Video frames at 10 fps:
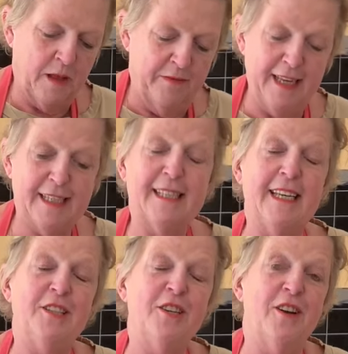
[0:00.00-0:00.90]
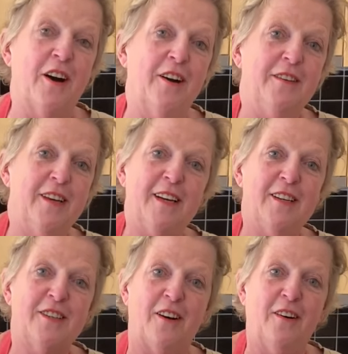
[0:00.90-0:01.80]
This is it, you know, you're going
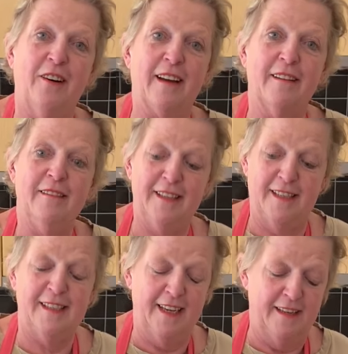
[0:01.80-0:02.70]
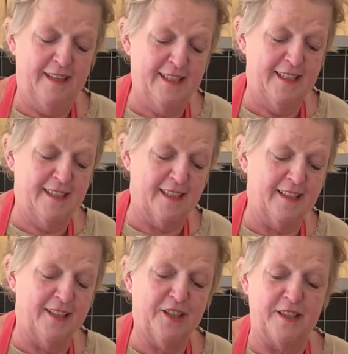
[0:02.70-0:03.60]
to die. This is it. This is
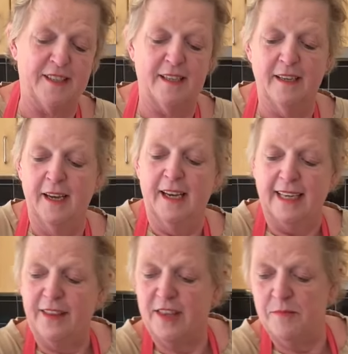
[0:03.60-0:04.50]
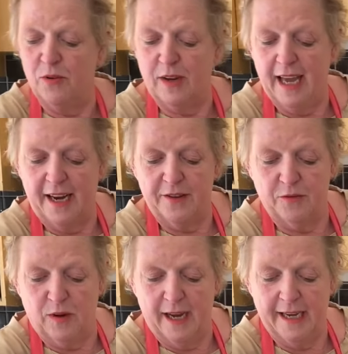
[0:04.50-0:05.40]
delicious. Get the milk out of
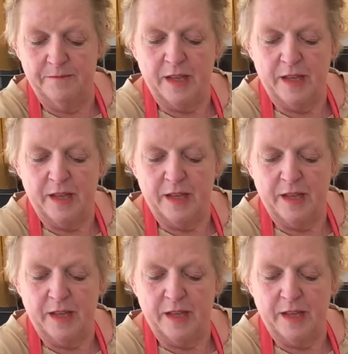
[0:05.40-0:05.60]
the way.